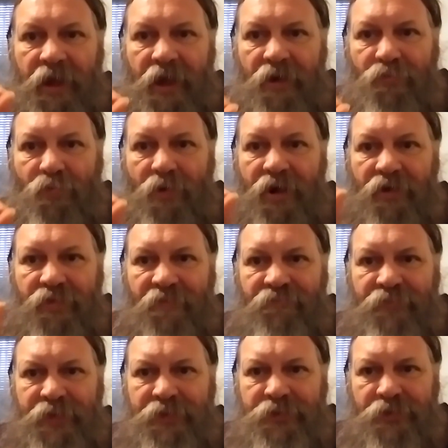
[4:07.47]
and where the
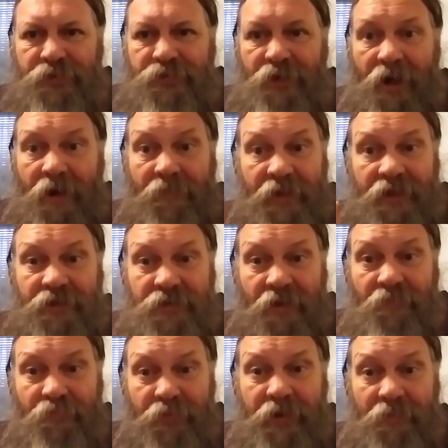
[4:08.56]
features are, because they
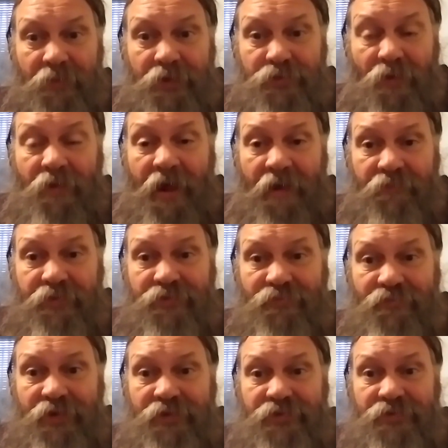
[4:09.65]
pretty much all have this
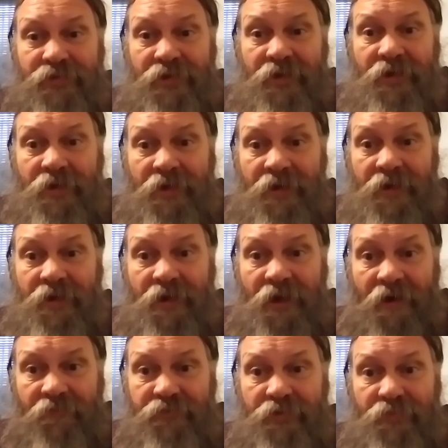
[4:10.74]
feature
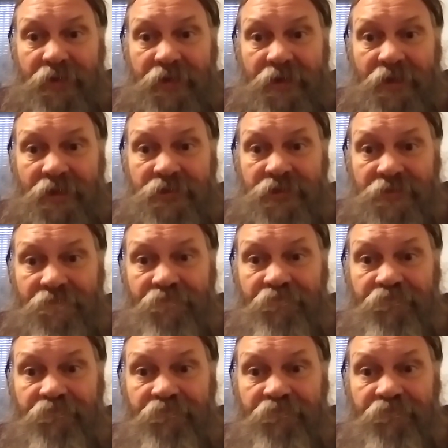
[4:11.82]
of doing this